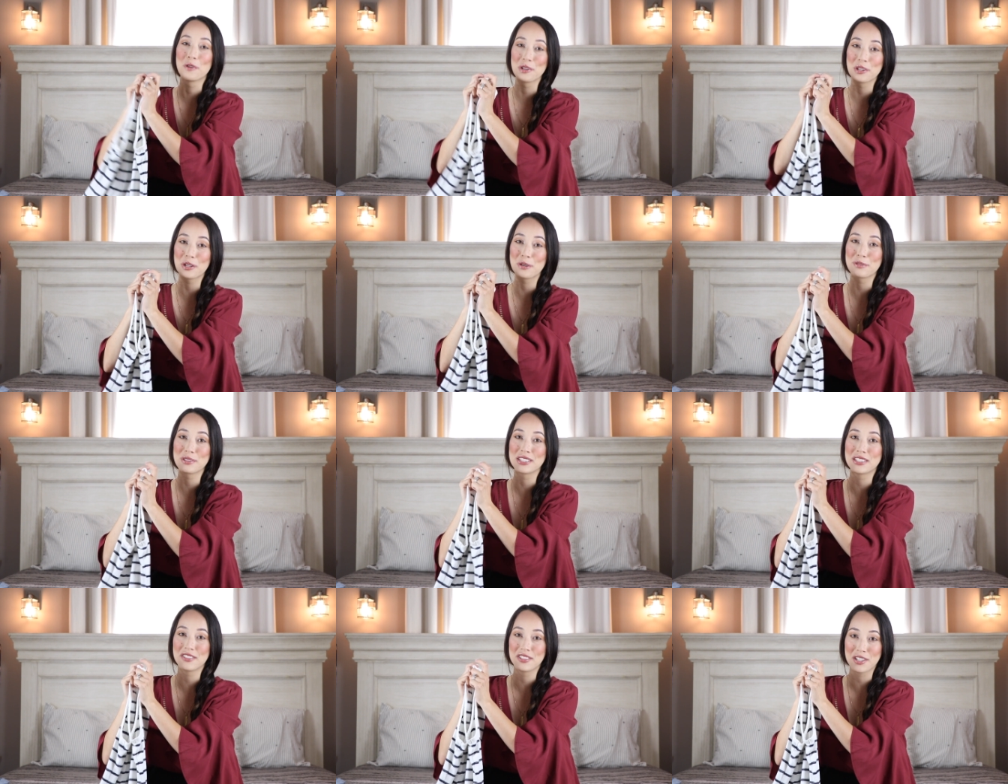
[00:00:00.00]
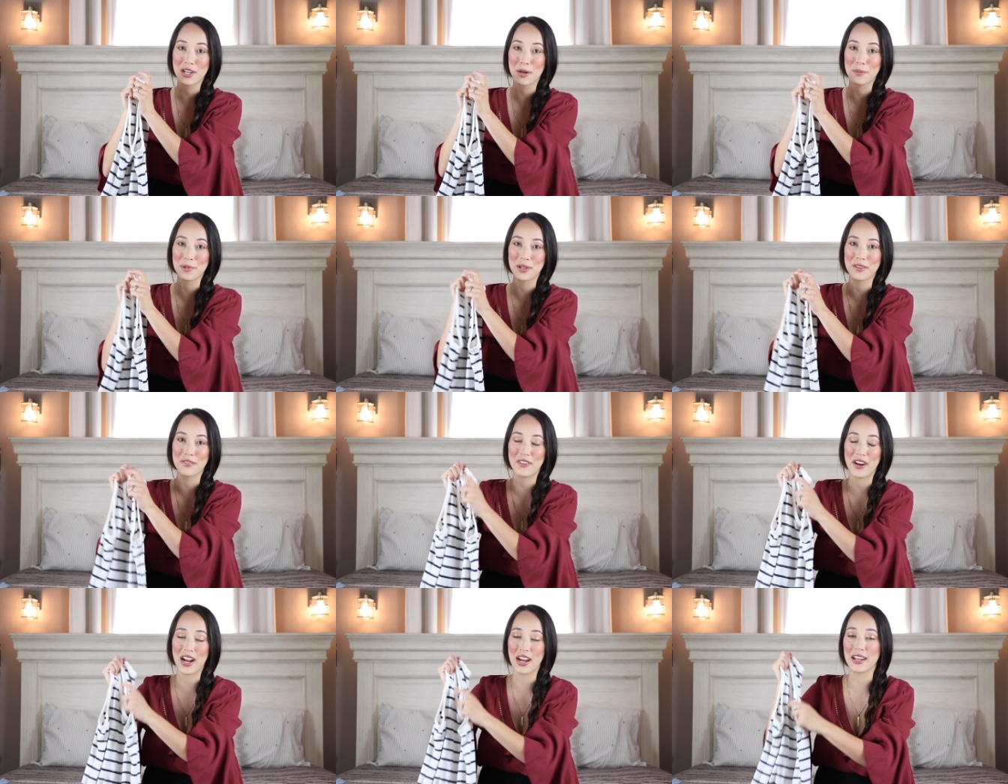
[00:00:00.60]
really was determined
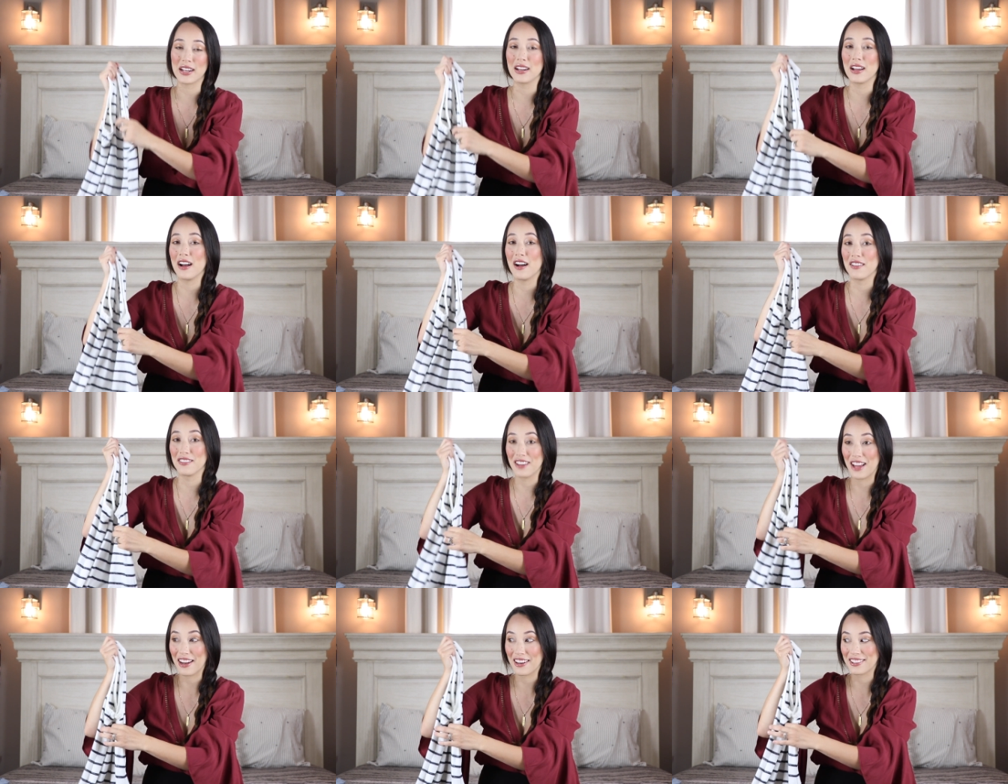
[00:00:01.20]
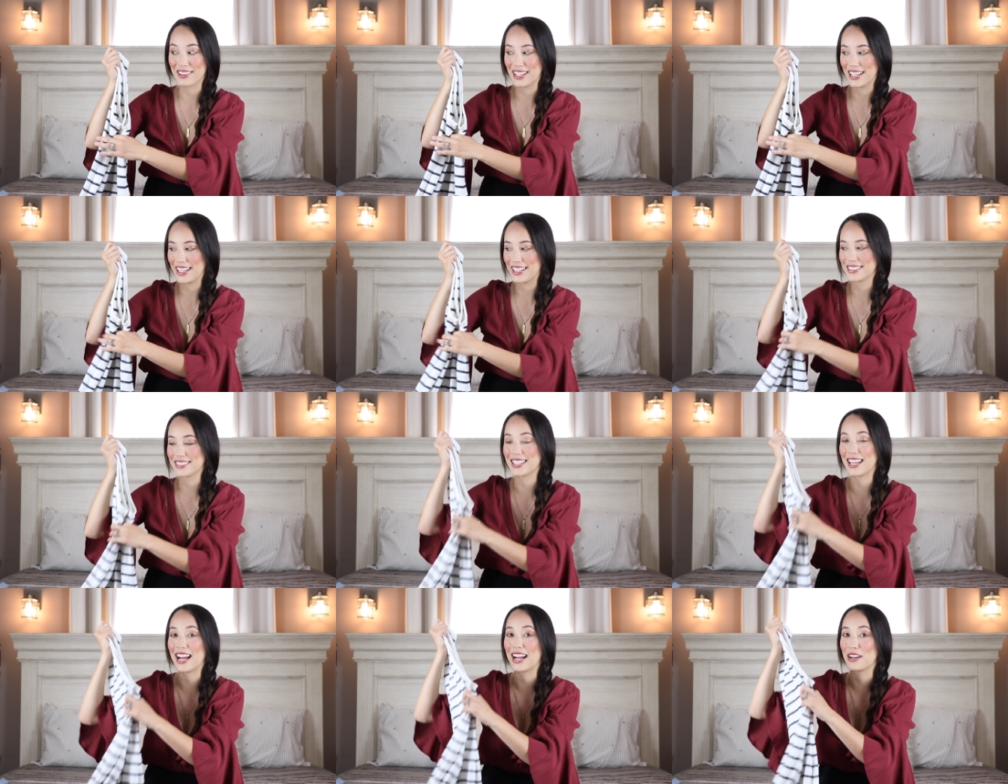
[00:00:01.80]
to find a lot of
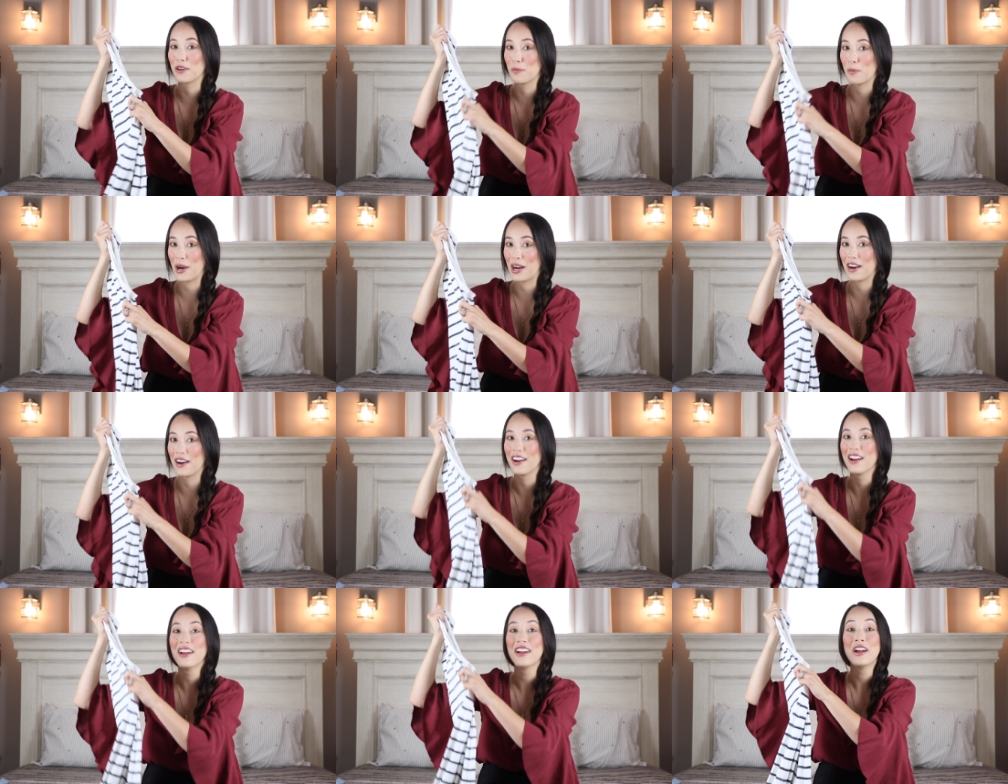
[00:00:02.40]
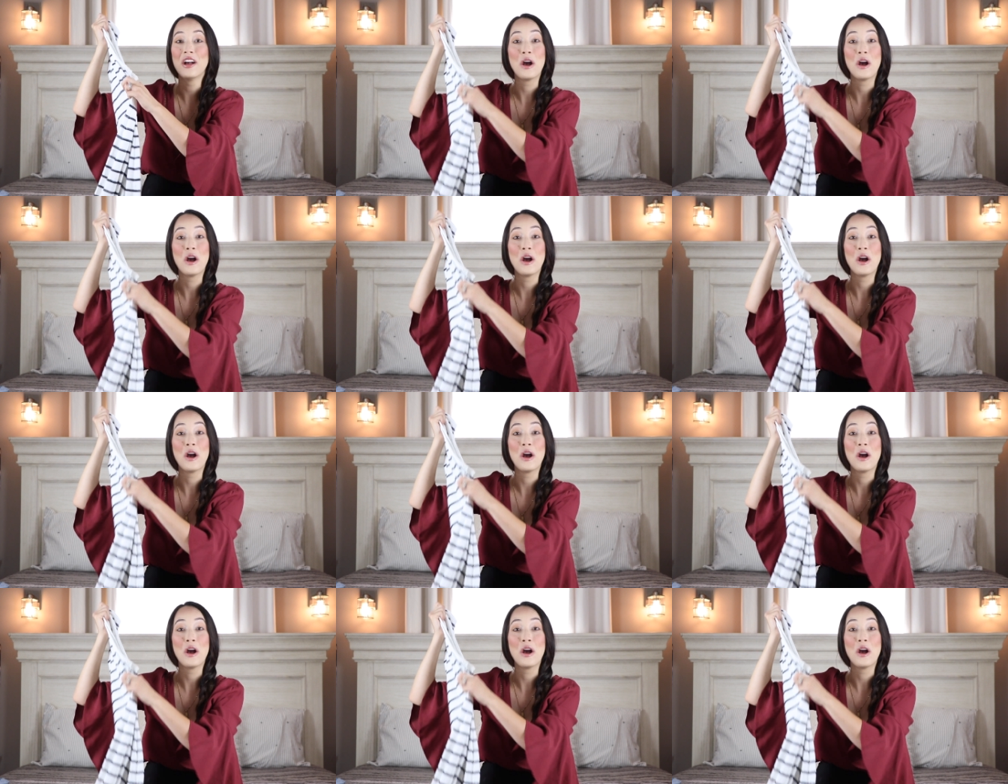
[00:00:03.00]
things that I could wear